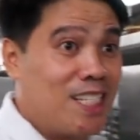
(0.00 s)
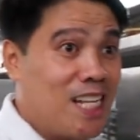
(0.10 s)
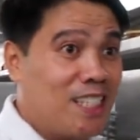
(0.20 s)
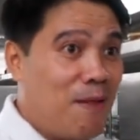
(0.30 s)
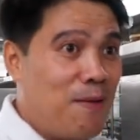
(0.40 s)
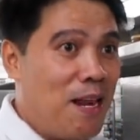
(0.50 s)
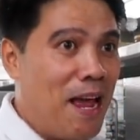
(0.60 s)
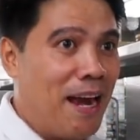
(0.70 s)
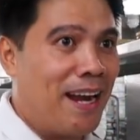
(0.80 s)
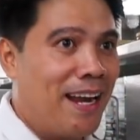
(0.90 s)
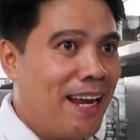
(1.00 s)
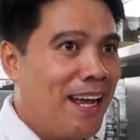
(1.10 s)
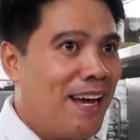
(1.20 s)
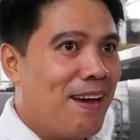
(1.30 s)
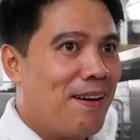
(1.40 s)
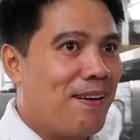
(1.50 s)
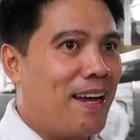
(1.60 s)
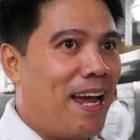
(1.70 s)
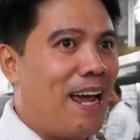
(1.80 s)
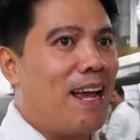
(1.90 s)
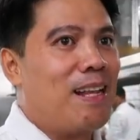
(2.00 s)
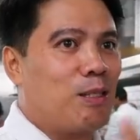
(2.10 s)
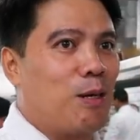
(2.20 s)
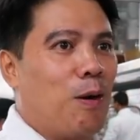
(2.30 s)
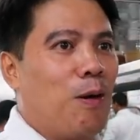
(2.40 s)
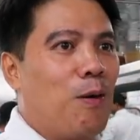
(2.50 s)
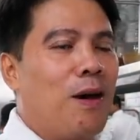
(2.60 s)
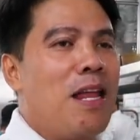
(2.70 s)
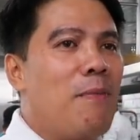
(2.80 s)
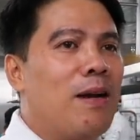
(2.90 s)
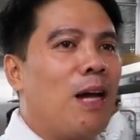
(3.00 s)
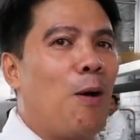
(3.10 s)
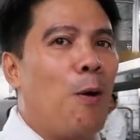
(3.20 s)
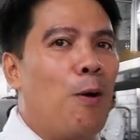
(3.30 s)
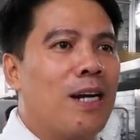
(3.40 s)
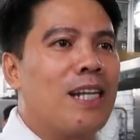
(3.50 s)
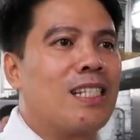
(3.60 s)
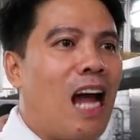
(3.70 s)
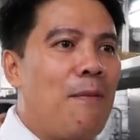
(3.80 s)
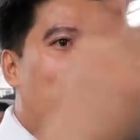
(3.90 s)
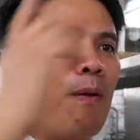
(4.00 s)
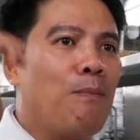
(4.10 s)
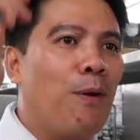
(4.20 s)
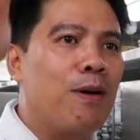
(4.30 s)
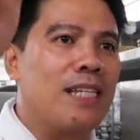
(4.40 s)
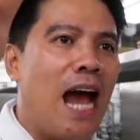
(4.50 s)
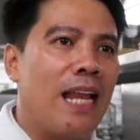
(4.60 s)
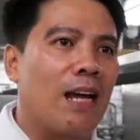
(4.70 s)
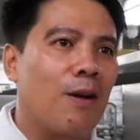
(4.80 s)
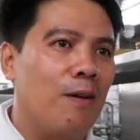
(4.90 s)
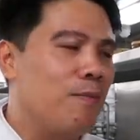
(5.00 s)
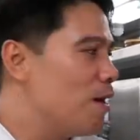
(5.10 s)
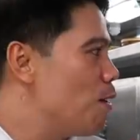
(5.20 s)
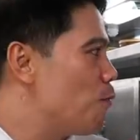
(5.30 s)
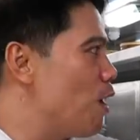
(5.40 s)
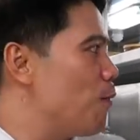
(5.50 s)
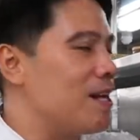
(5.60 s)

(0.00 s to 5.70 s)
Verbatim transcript: S system in here. Okay, so whatever the order is coming from both dining room, we